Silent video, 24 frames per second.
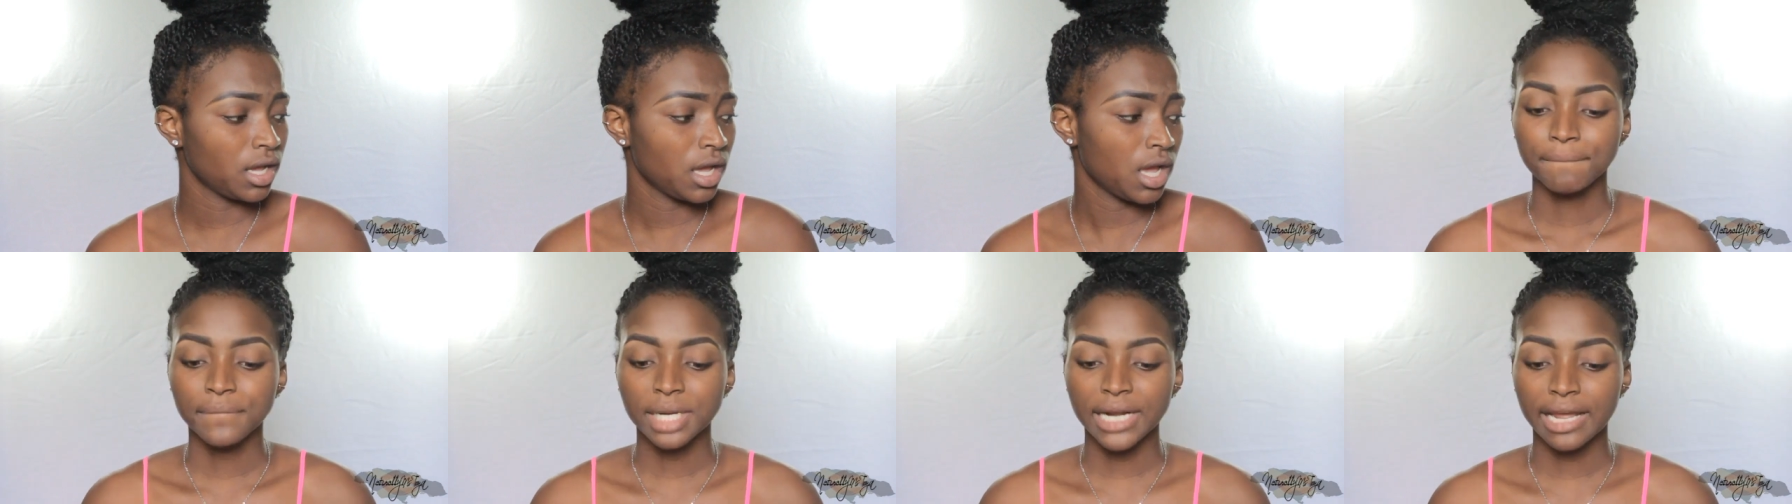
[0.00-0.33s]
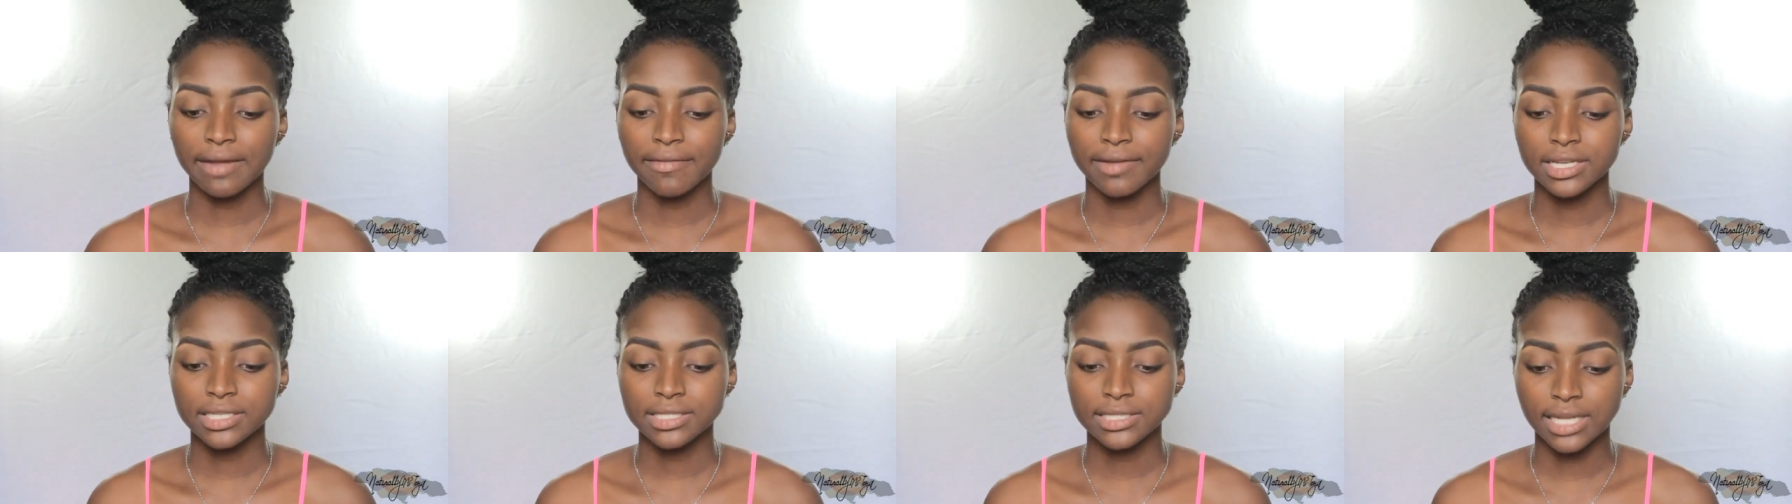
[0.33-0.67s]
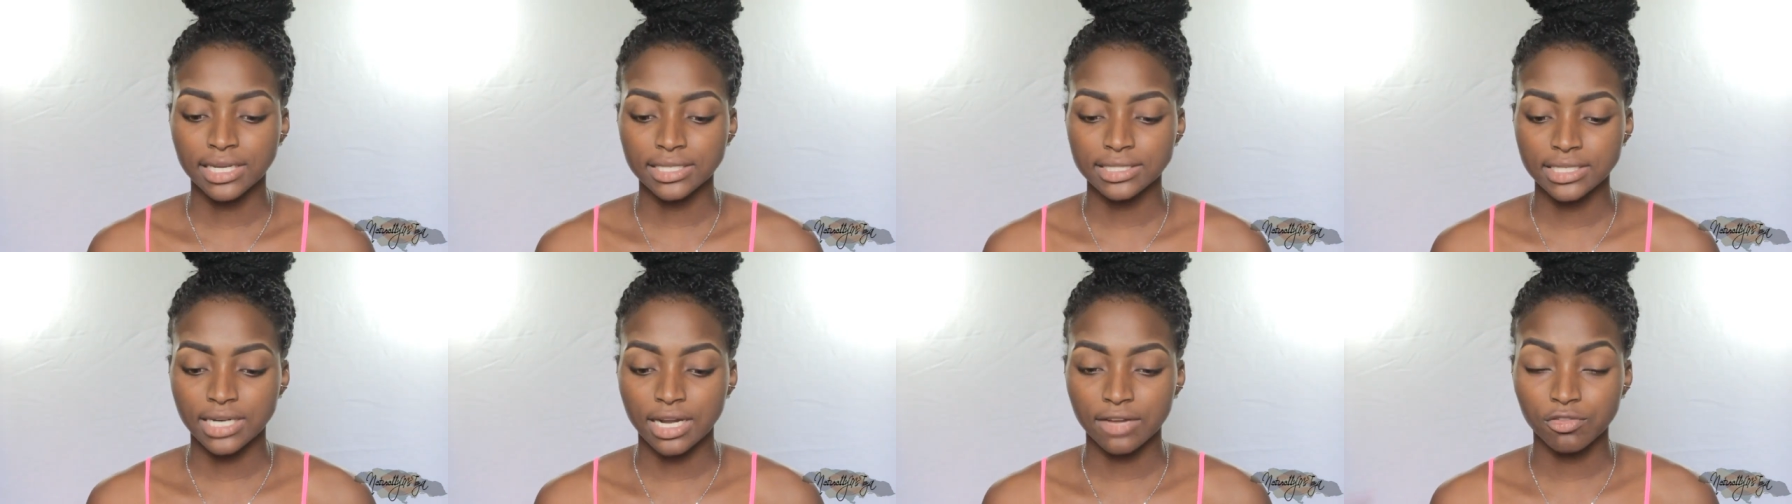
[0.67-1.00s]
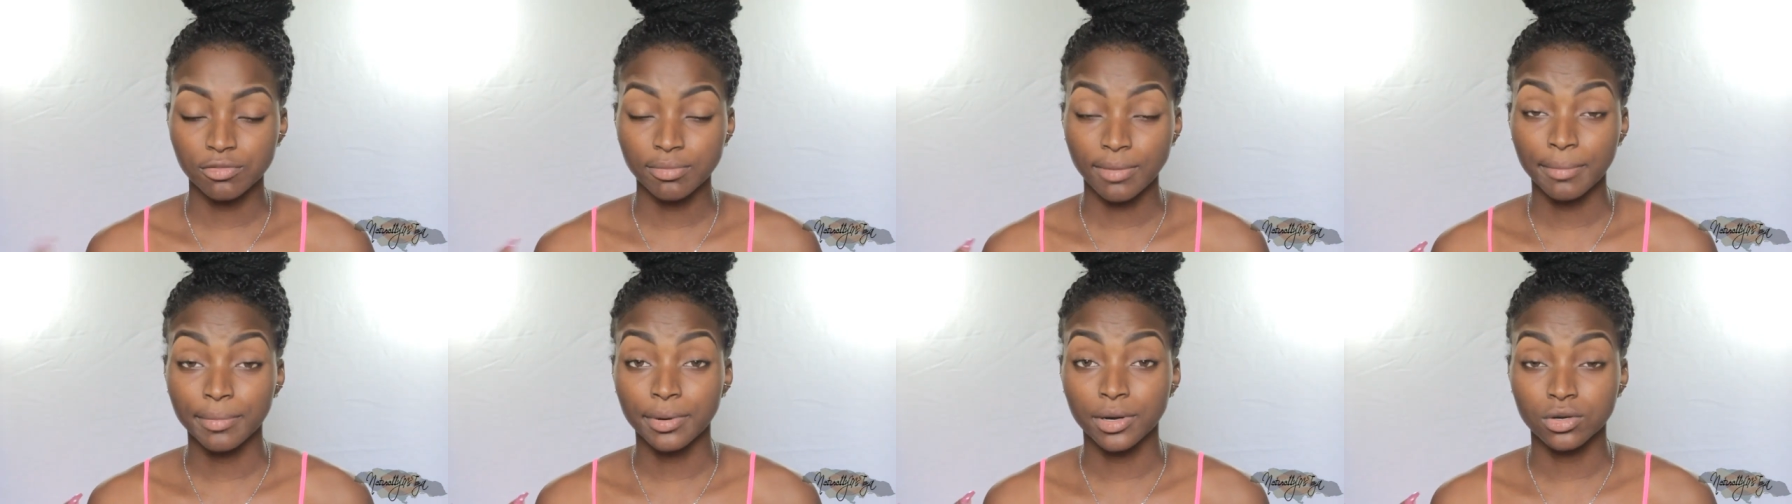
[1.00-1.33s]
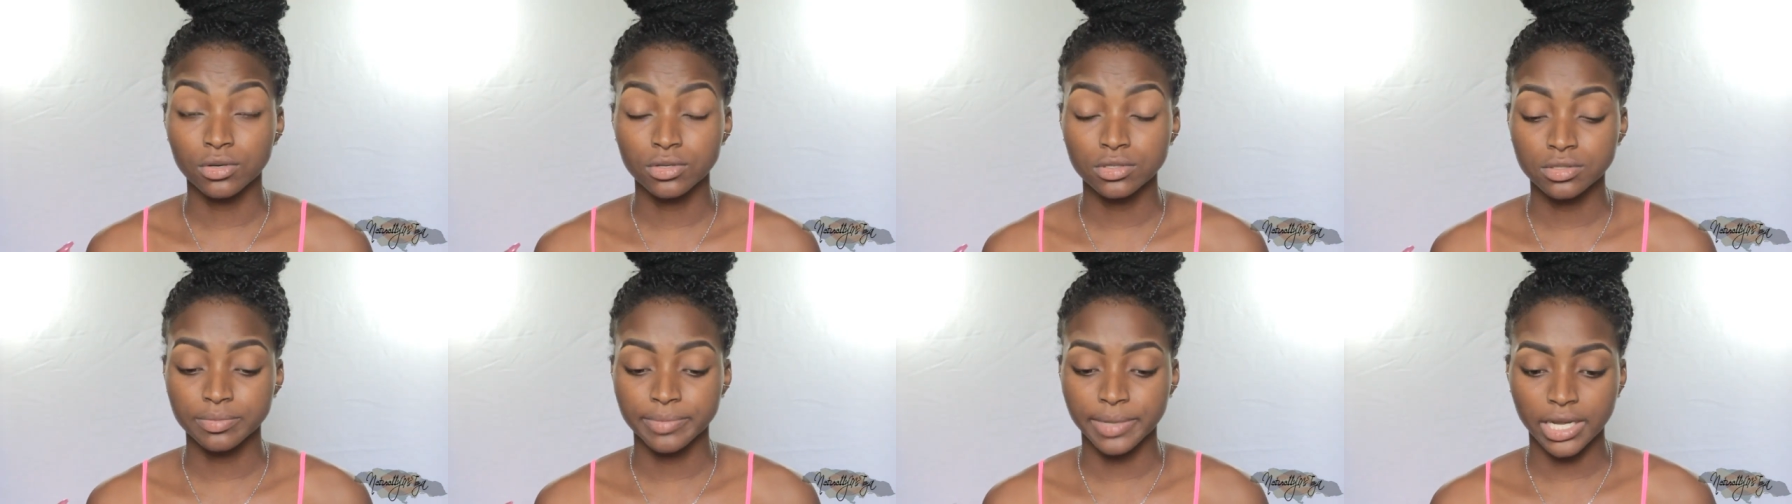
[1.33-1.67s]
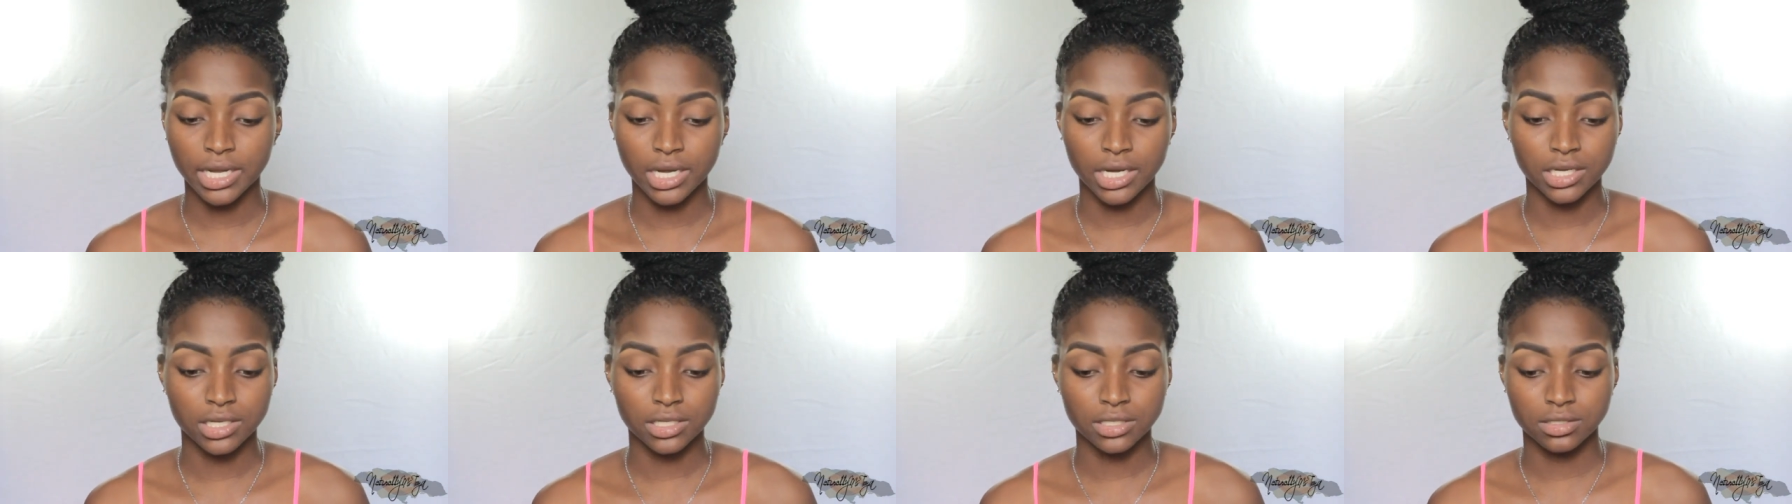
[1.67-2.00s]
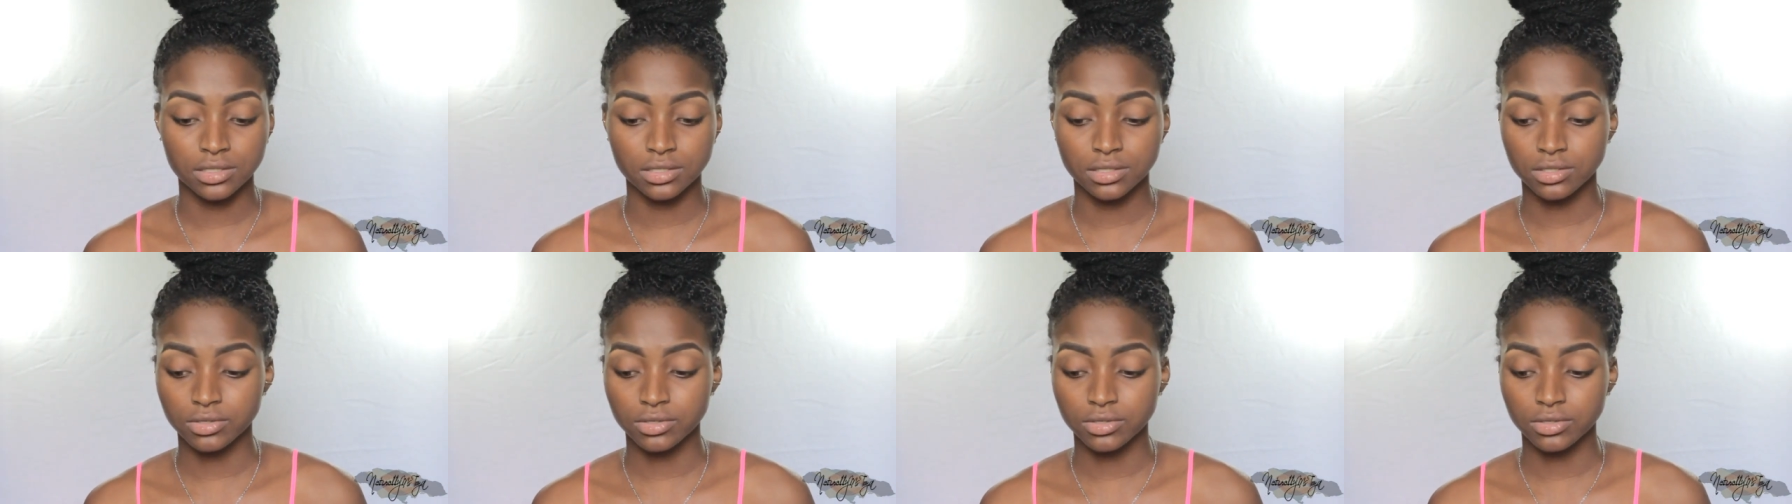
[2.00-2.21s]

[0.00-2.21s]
But I already started off with my brows because